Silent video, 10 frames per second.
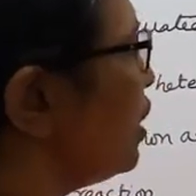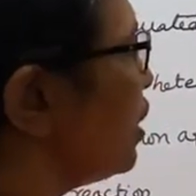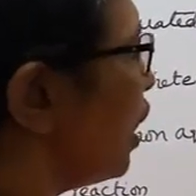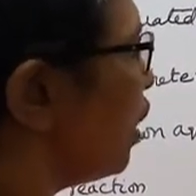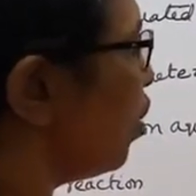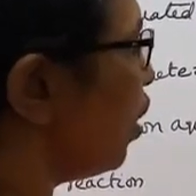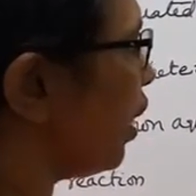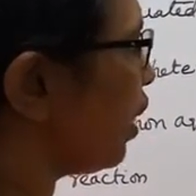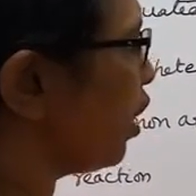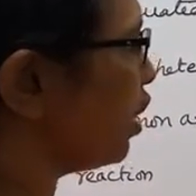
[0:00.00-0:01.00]

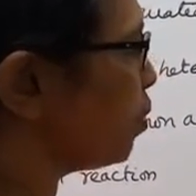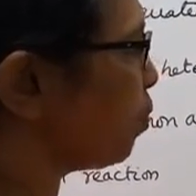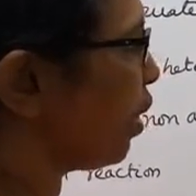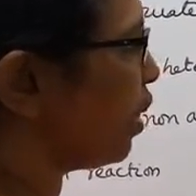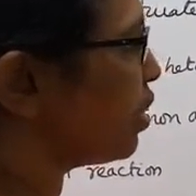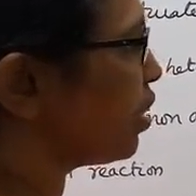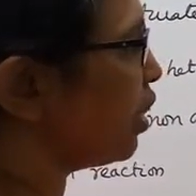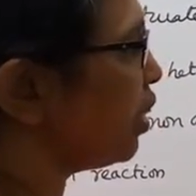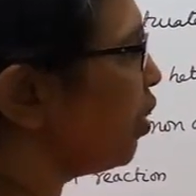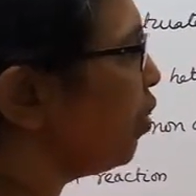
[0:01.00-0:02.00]
cellular
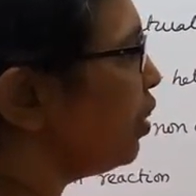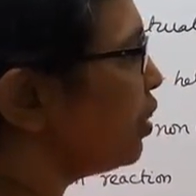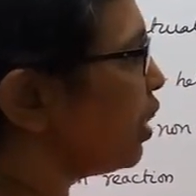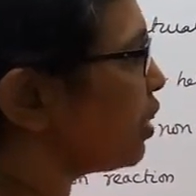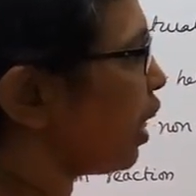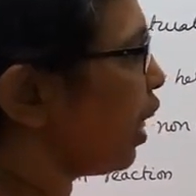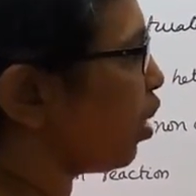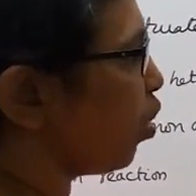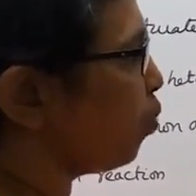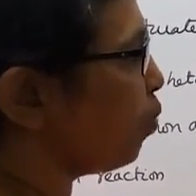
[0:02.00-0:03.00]
respiration that
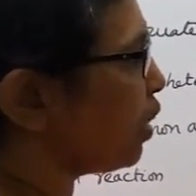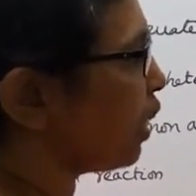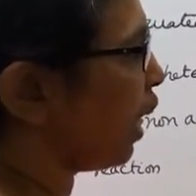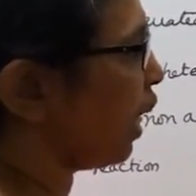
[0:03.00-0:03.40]
aerobic